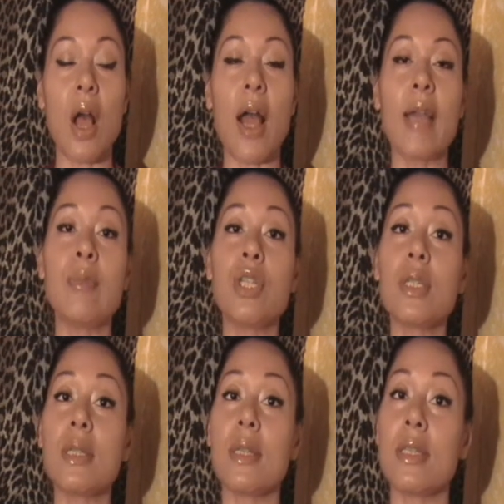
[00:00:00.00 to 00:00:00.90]

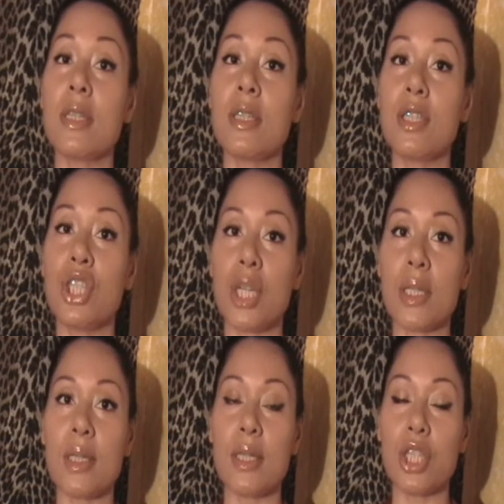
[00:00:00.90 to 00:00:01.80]
this is
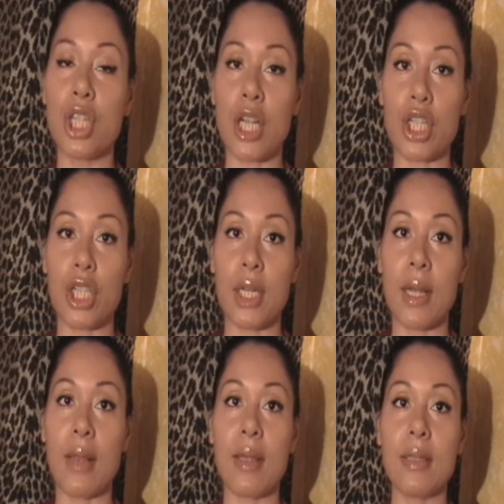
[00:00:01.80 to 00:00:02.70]
just a suggestion,
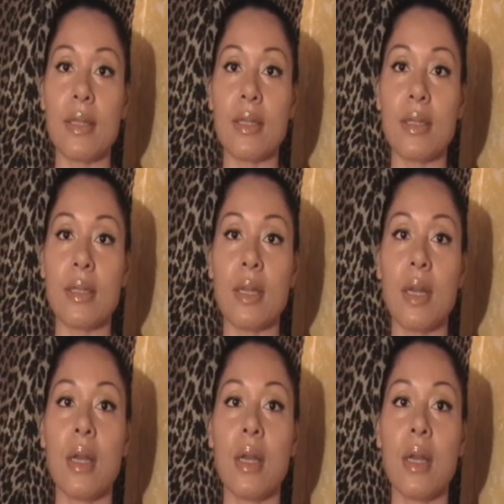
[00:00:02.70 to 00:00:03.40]
and this is